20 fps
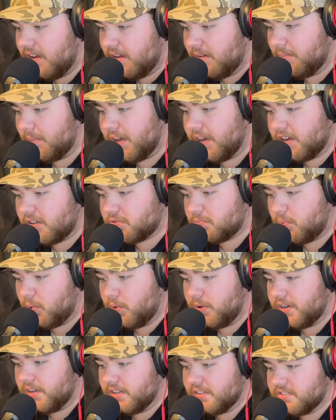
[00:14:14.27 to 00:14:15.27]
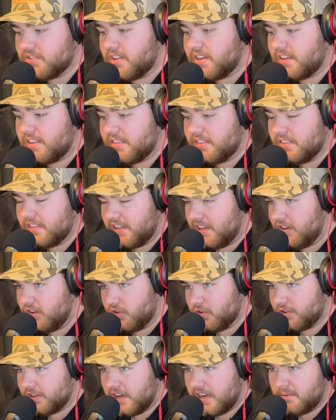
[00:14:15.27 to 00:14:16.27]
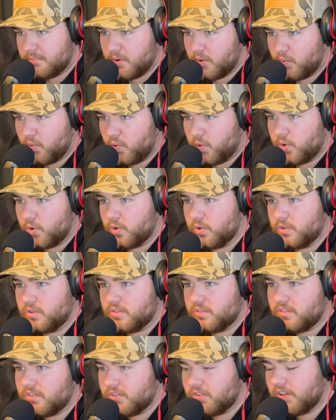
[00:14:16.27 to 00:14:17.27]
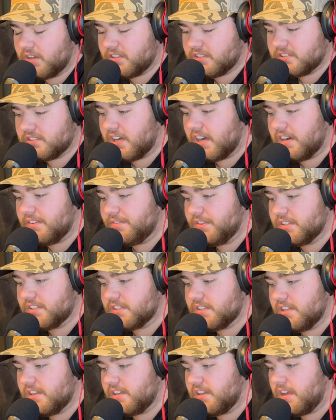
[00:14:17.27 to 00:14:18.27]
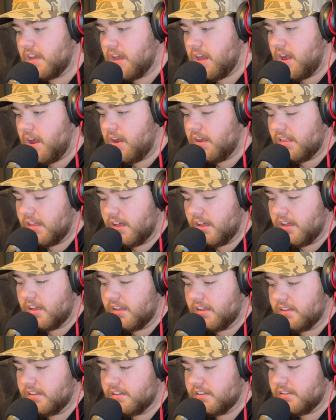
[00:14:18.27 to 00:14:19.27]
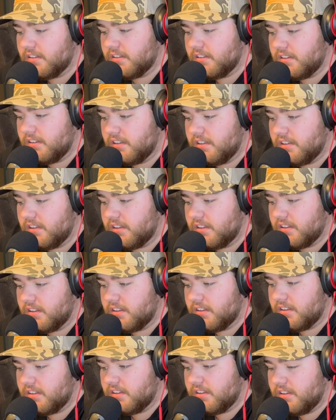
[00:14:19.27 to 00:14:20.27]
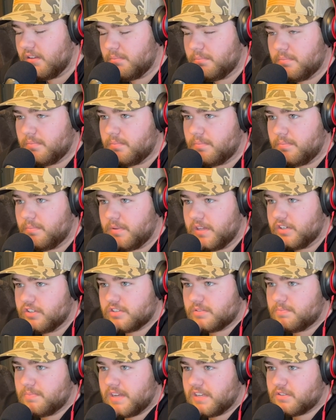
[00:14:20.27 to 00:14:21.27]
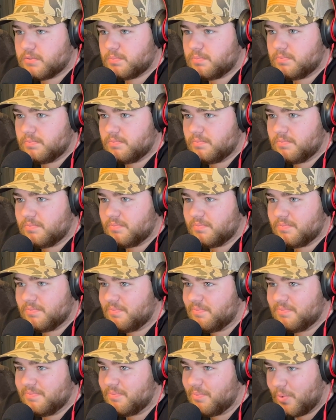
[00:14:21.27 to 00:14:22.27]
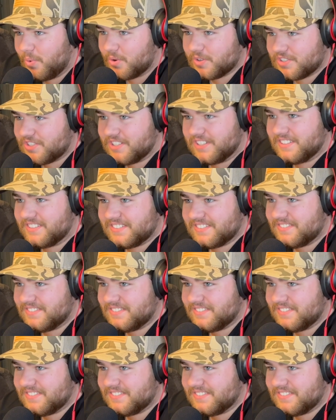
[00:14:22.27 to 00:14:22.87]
my next point is like the entertainment world or like side of this thing. It just makes more sense.